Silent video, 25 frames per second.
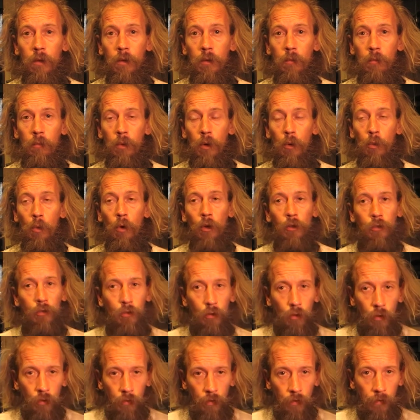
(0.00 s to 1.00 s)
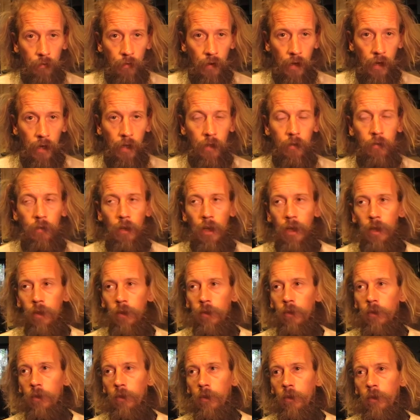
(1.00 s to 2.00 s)
But what sort of effect,
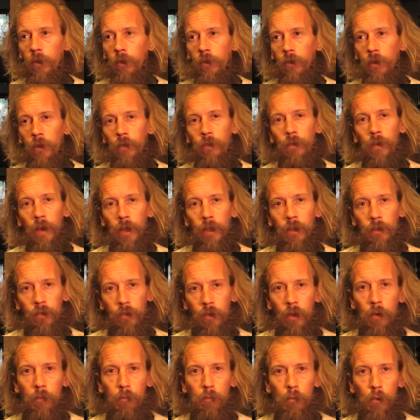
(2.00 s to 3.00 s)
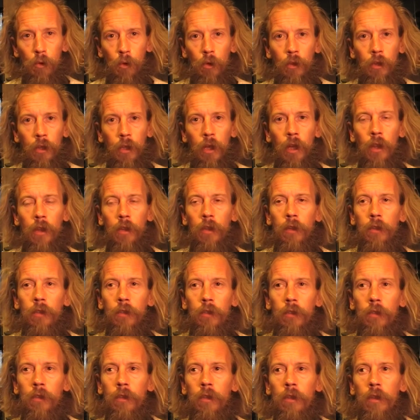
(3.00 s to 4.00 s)
and does it affect some more than
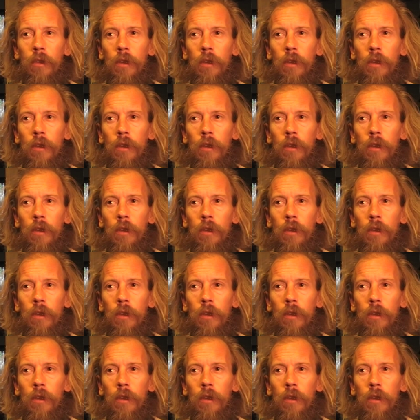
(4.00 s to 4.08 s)
others?